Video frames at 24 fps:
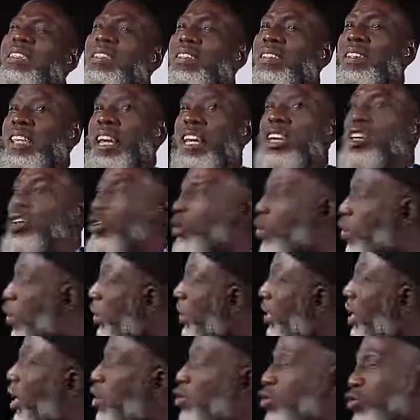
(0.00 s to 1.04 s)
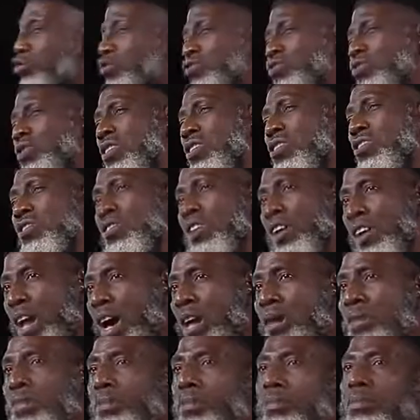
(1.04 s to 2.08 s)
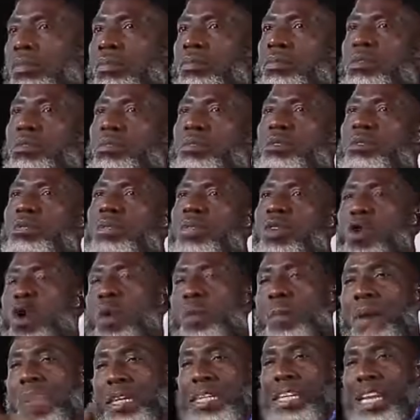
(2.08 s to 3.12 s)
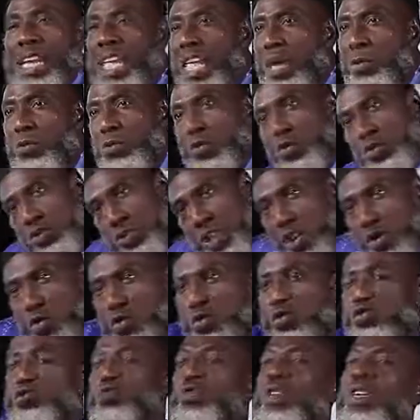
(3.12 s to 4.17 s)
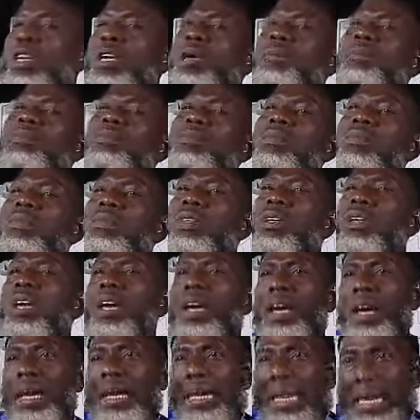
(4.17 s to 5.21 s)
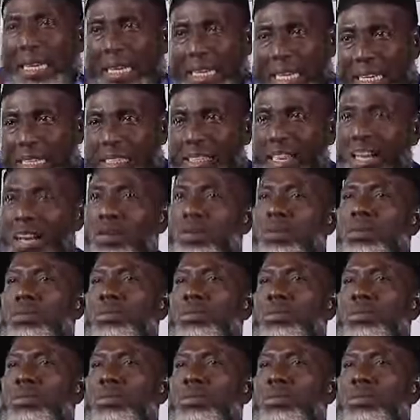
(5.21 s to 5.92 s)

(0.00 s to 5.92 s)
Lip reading: sending order to the seller, commanding him to send goods to him, in the letter